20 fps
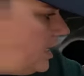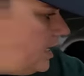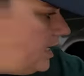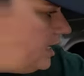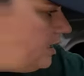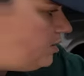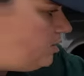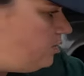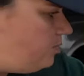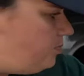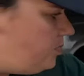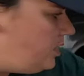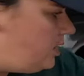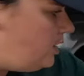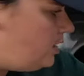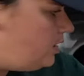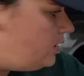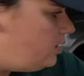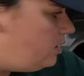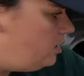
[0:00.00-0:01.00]
handle
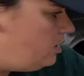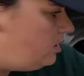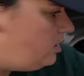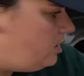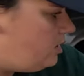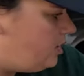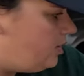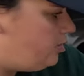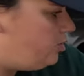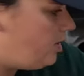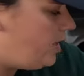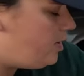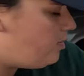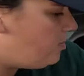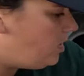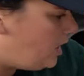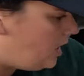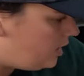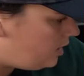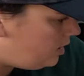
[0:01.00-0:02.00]
being the gray
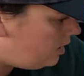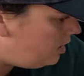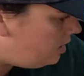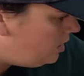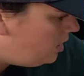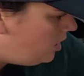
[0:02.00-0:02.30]
water,